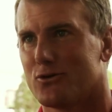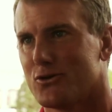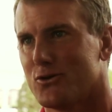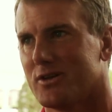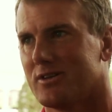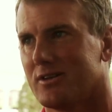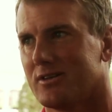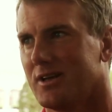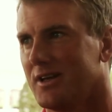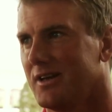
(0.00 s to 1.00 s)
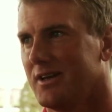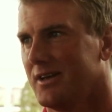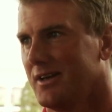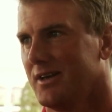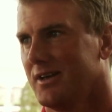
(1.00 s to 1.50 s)
I got through it, and
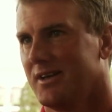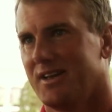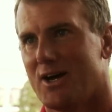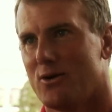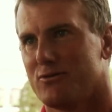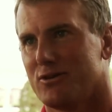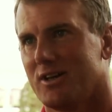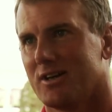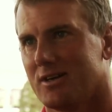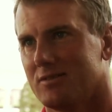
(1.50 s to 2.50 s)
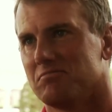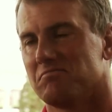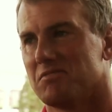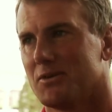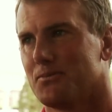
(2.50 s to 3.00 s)
now I feel like
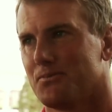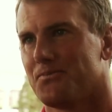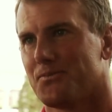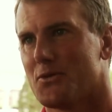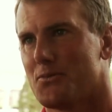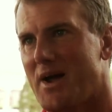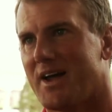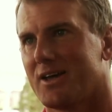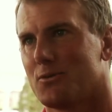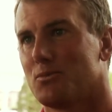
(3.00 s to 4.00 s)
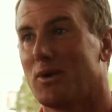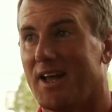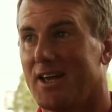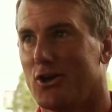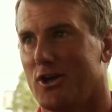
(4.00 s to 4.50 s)
I'm I'm back
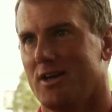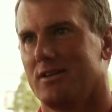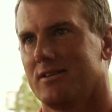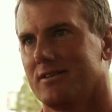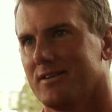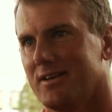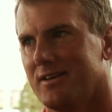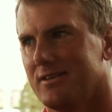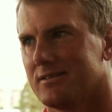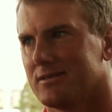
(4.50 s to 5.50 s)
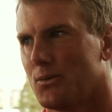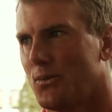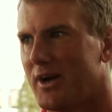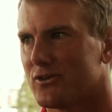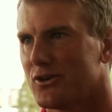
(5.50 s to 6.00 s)
playing again. Uh,
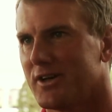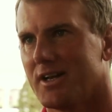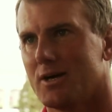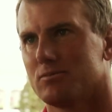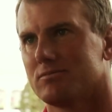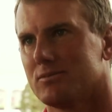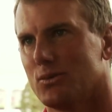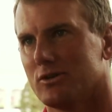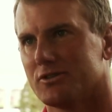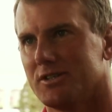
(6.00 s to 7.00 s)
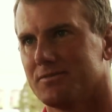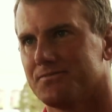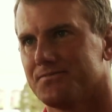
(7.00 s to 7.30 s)
Where it's going to end up, we'll see.